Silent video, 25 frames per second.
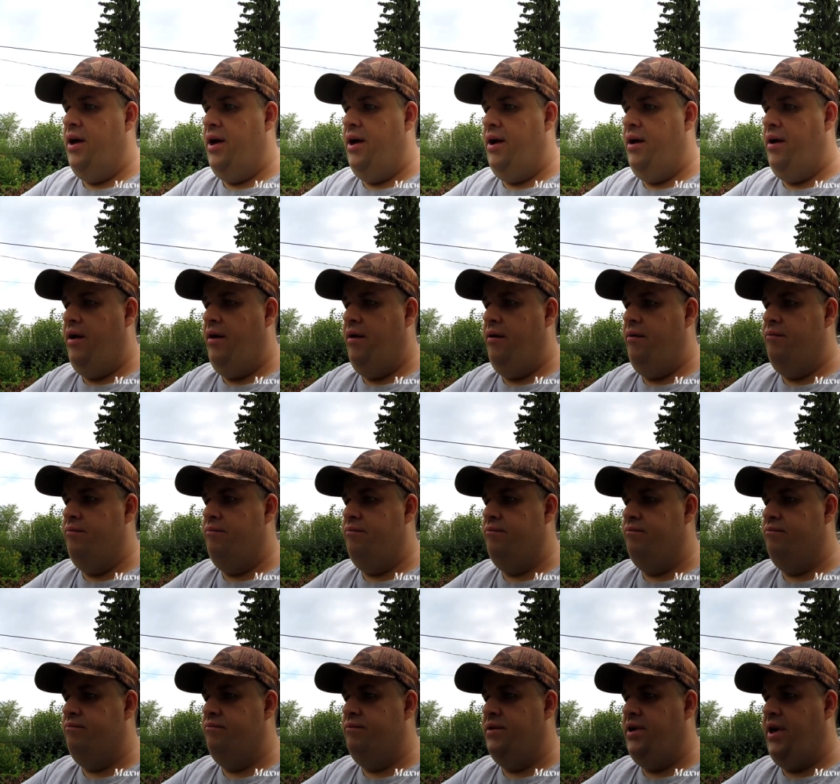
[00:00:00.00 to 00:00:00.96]
um,
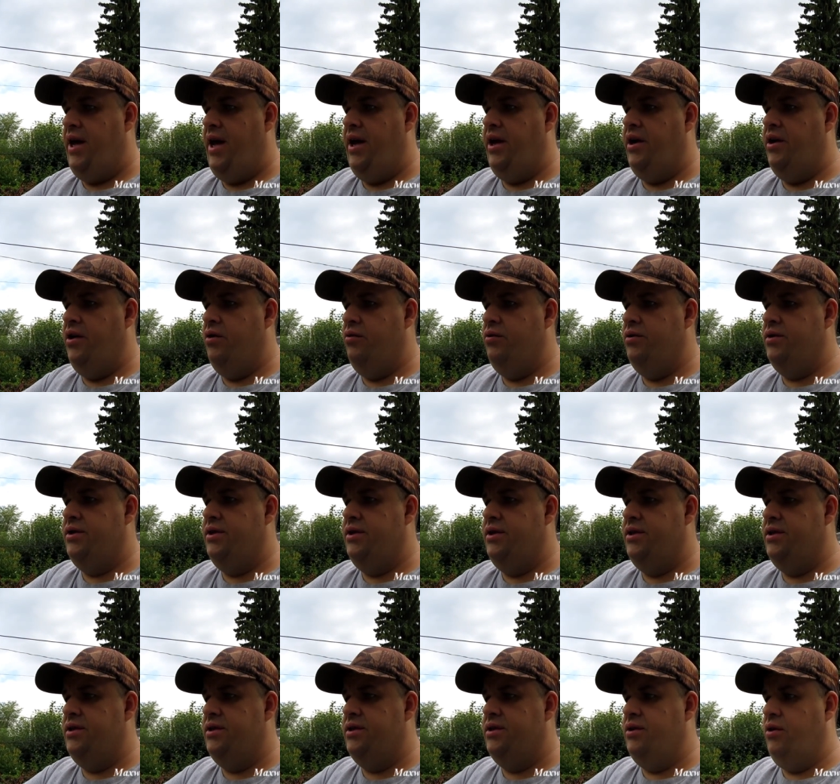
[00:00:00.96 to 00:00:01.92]

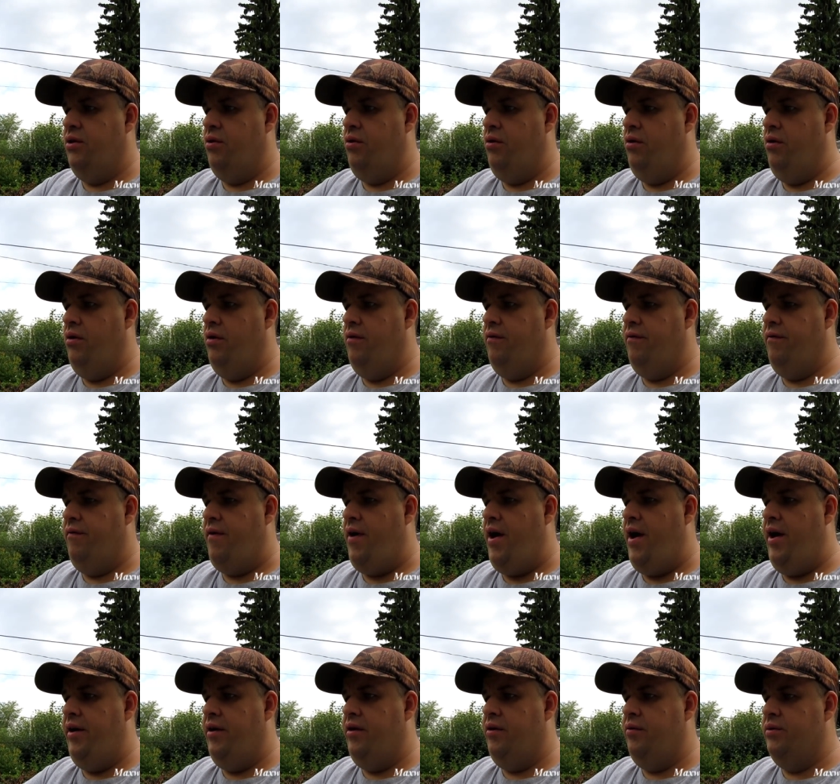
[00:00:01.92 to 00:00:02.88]
diagnosis or
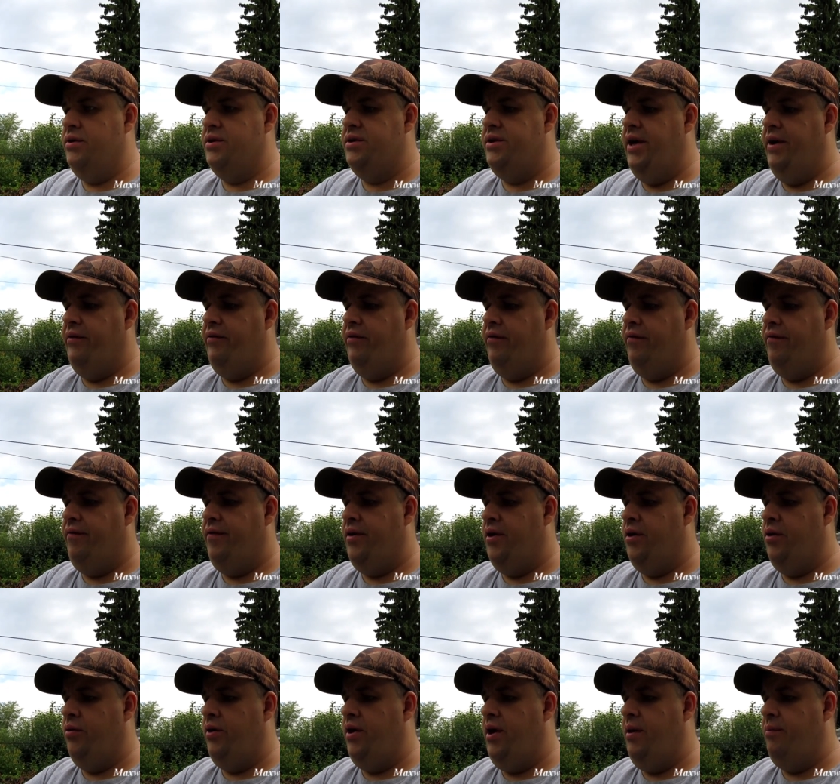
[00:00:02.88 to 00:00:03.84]
file was never
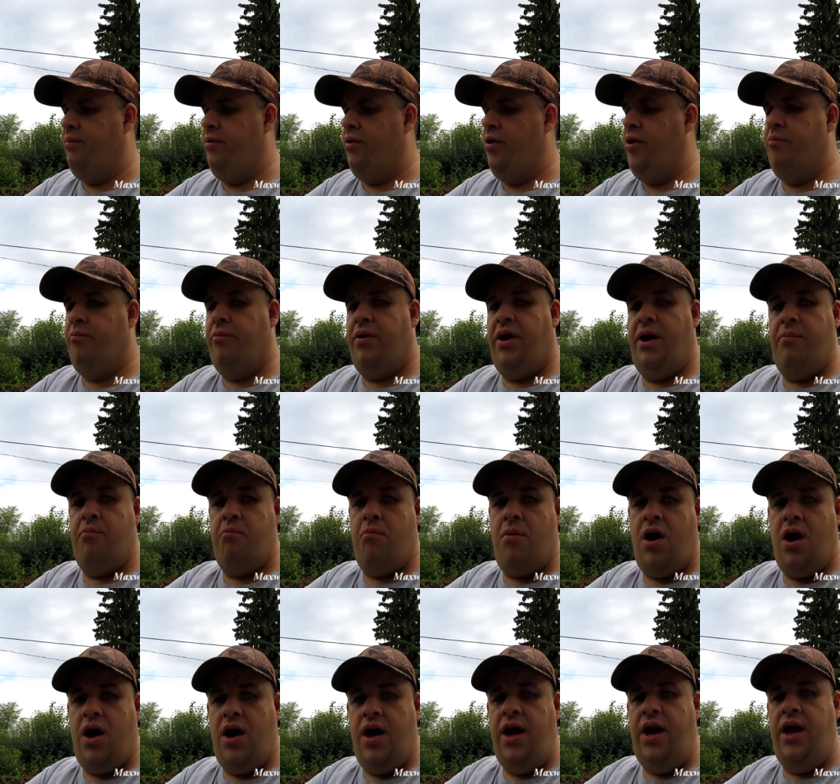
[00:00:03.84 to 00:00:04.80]
followed up on by
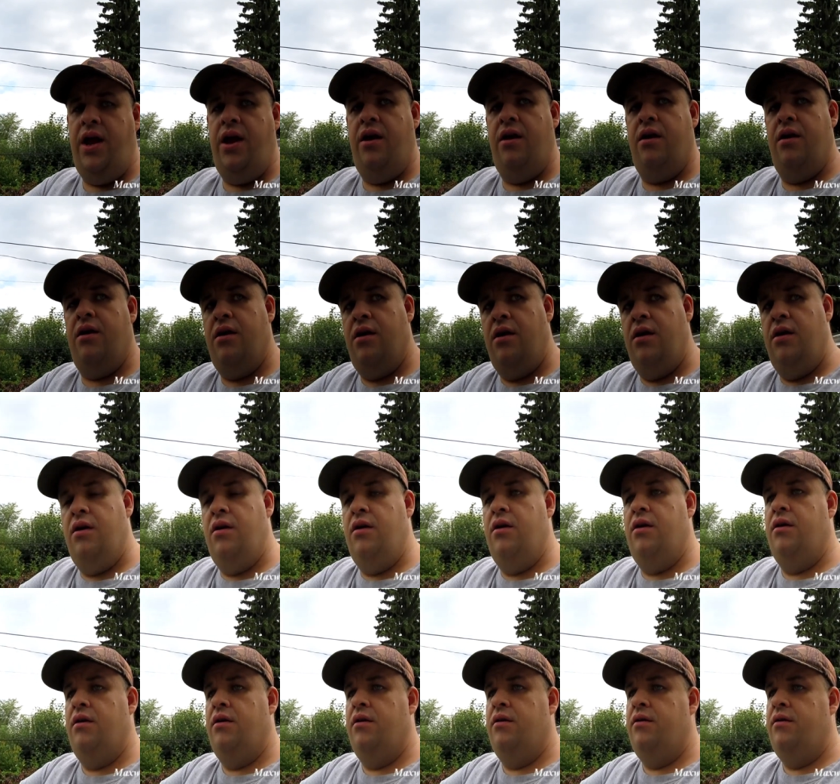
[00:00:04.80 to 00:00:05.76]
my
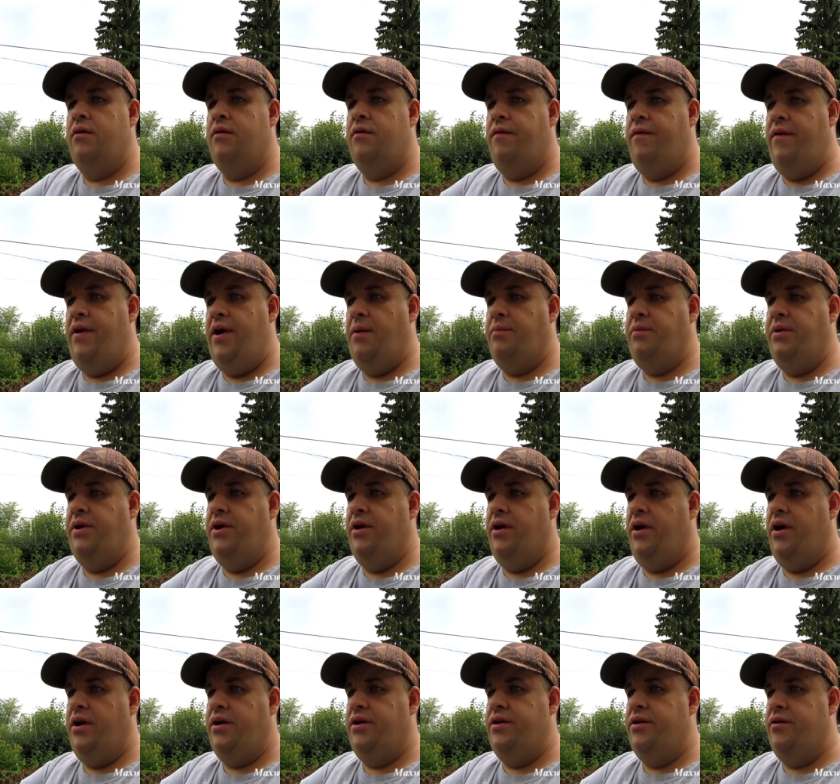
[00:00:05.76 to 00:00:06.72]
family
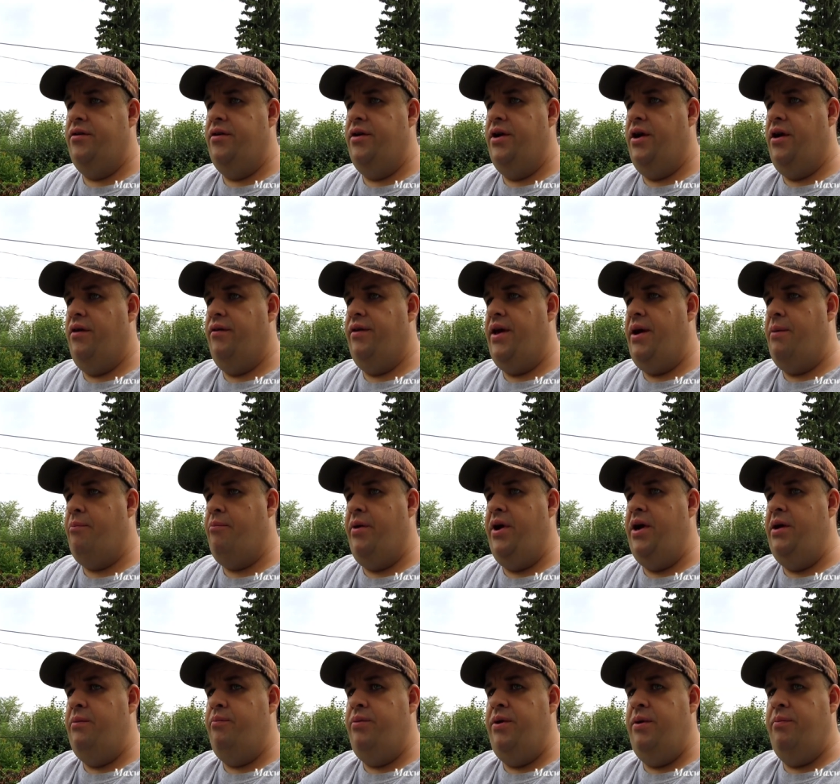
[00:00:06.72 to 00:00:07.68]
doctor. Now that
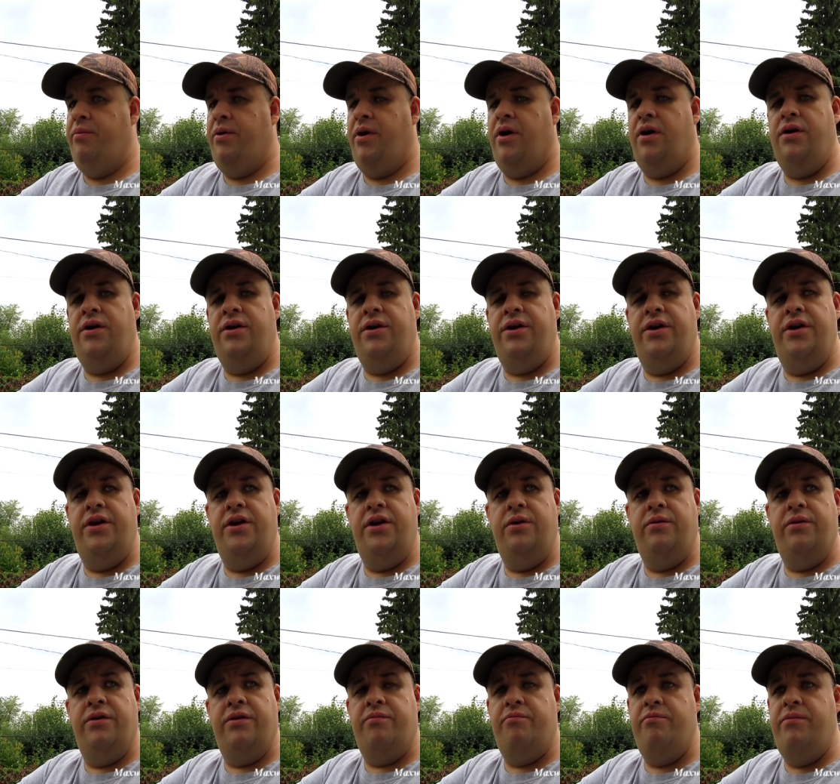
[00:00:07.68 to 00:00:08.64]
might be partly to
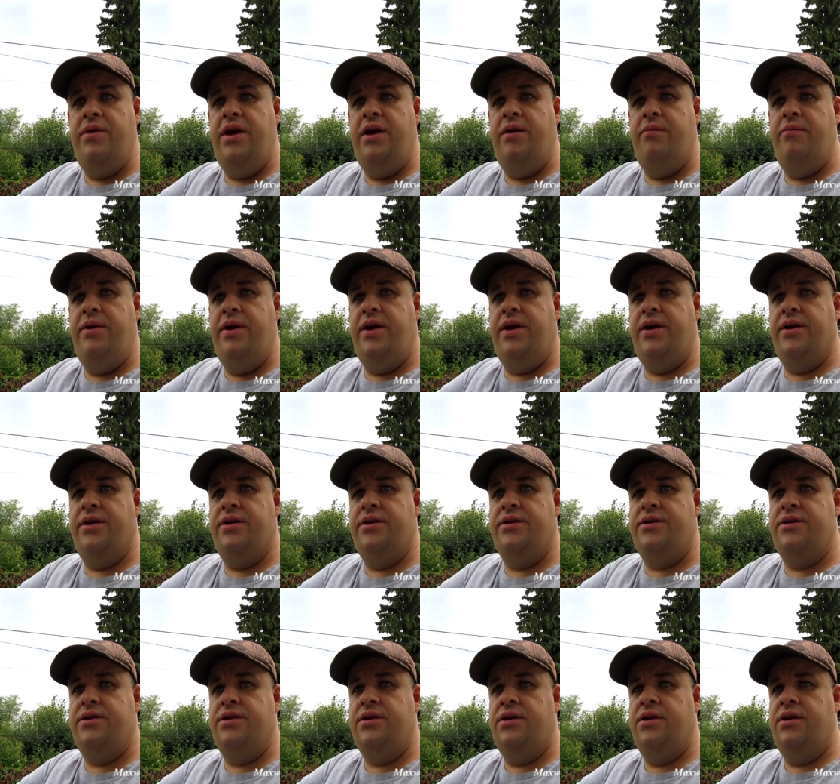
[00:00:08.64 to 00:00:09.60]
do with me
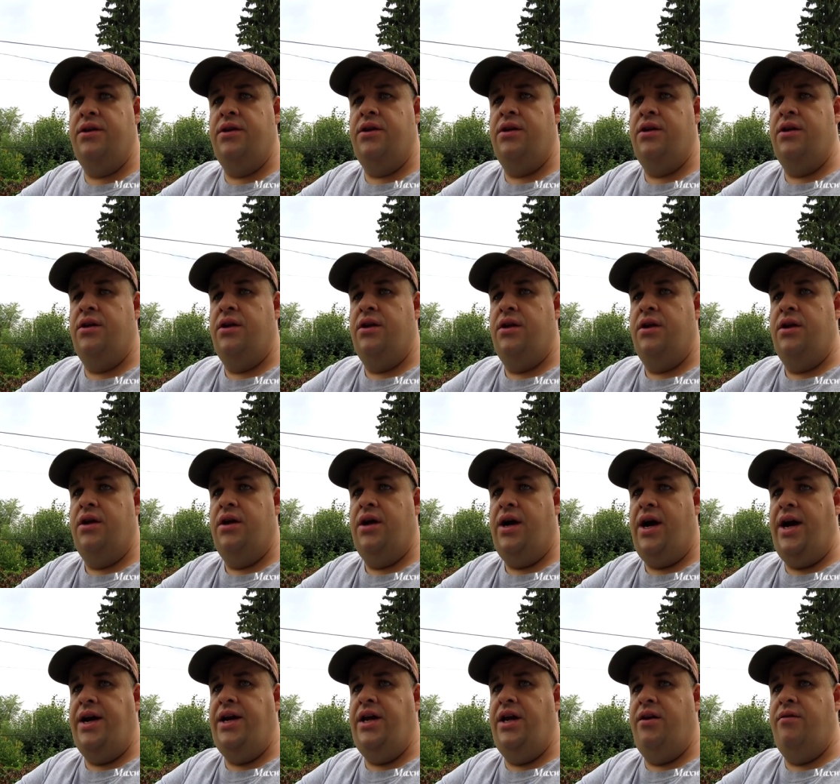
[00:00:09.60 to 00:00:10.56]
because
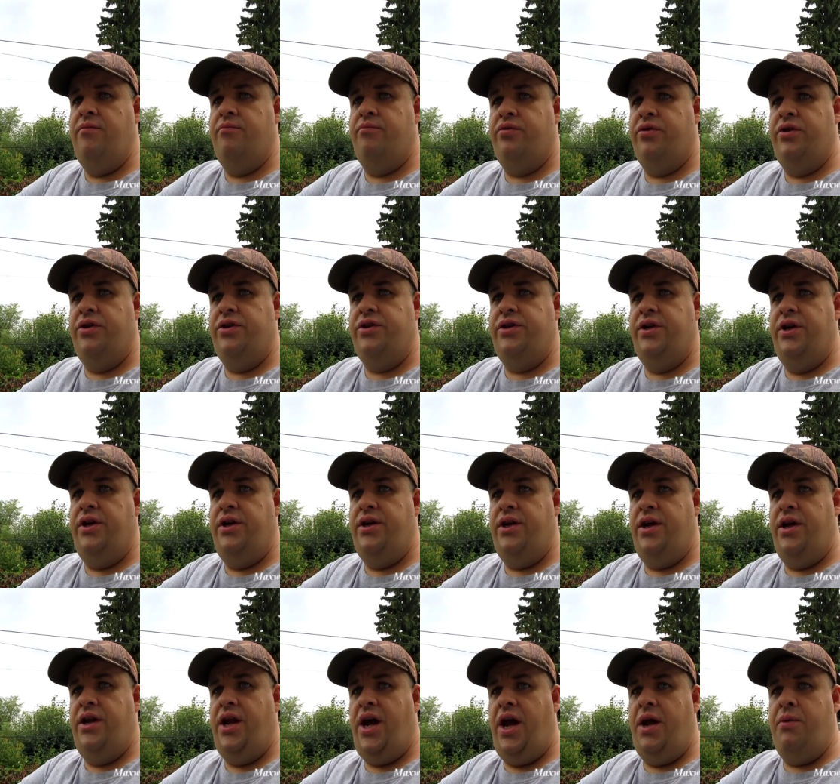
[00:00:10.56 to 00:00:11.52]
I didn't push
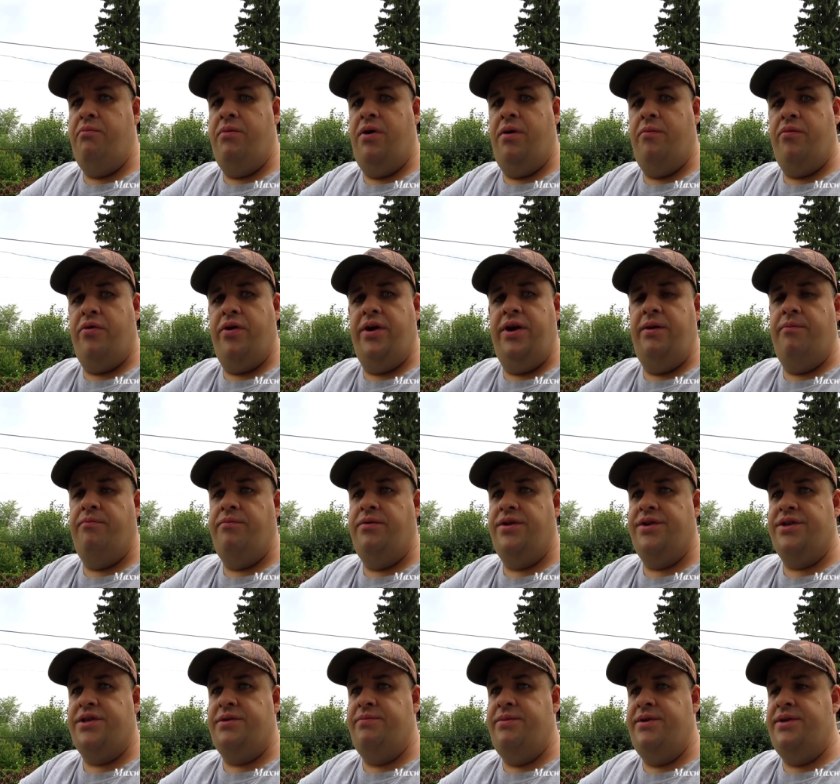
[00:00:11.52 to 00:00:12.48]
it and I remember him
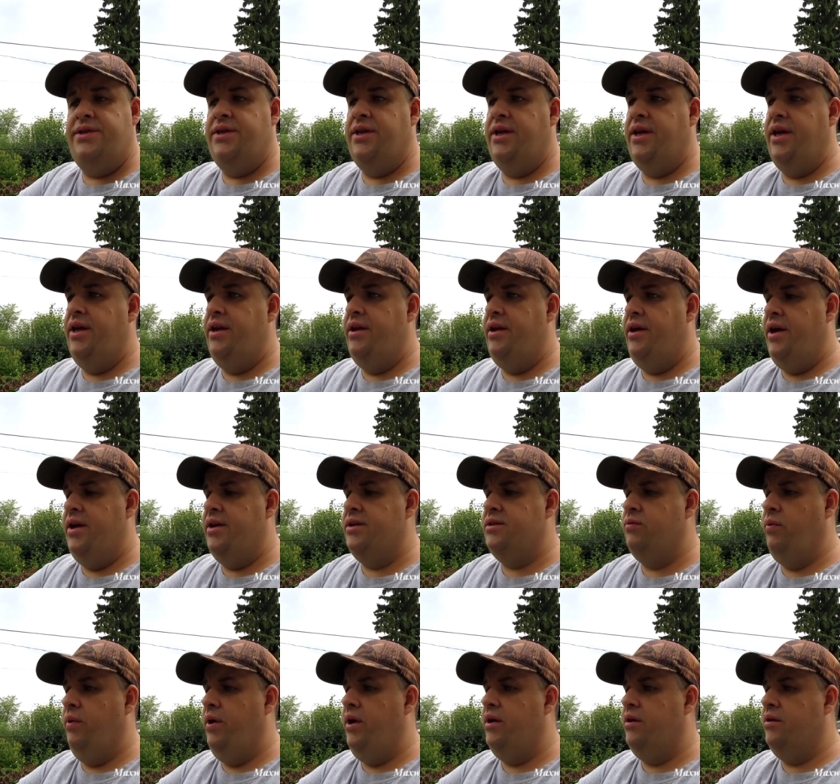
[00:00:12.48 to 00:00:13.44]
dismissing it
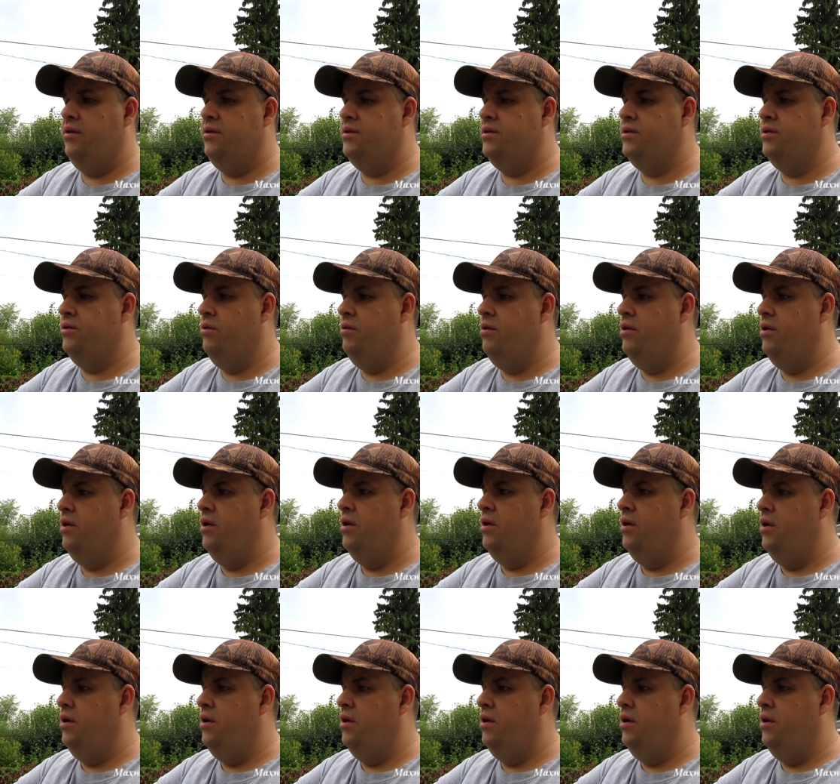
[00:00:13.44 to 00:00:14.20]
as well. So